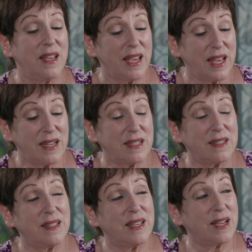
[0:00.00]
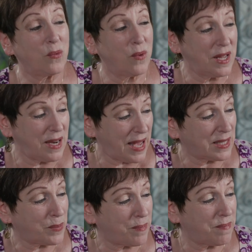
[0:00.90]
And yet one
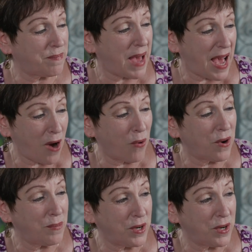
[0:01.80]
has power in